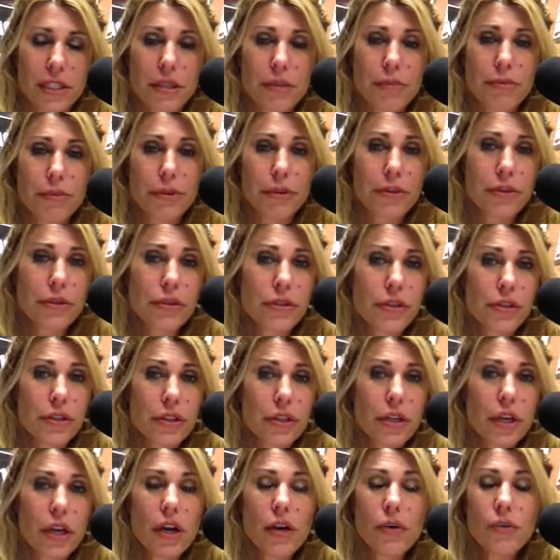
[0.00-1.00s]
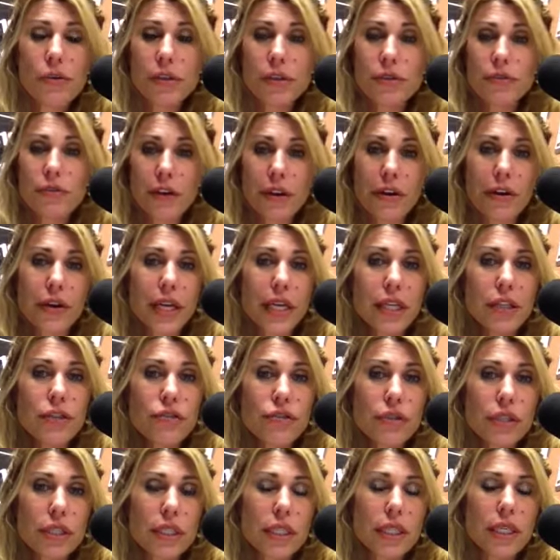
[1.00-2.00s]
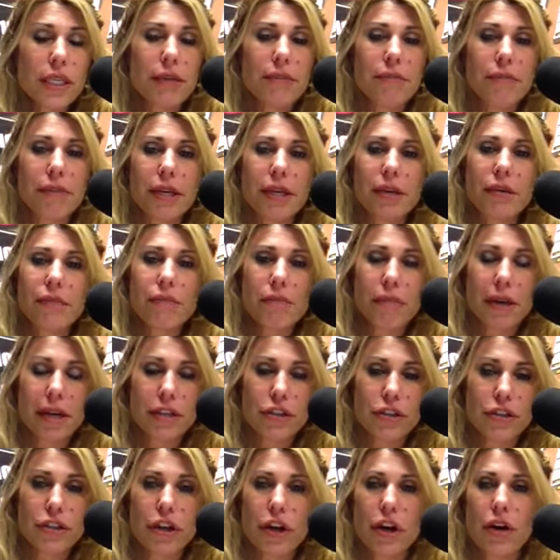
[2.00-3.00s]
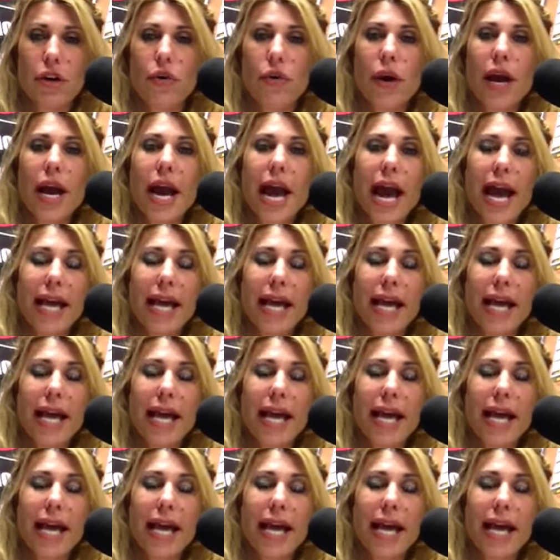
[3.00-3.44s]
The producer was very interested in me, my show,